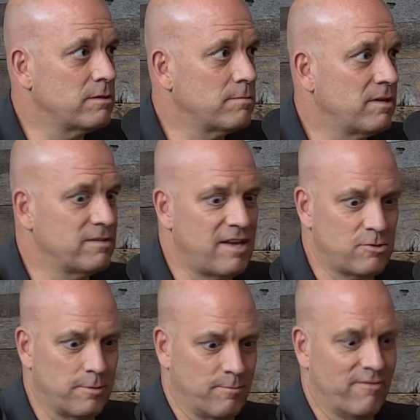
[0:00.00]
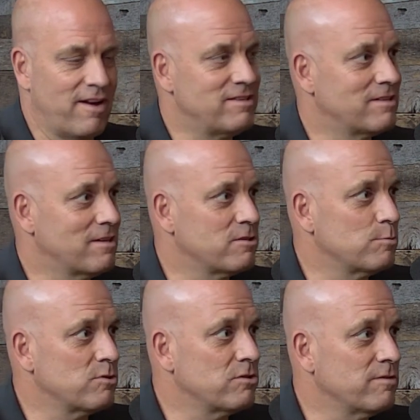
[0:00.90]
because that's what provides the customer
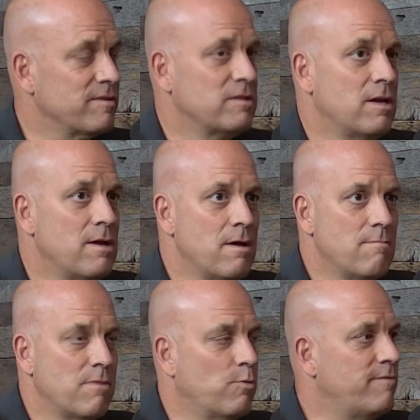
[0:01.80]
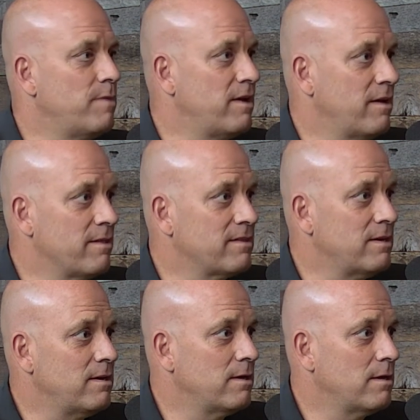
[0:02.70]
service. But we've been healthy.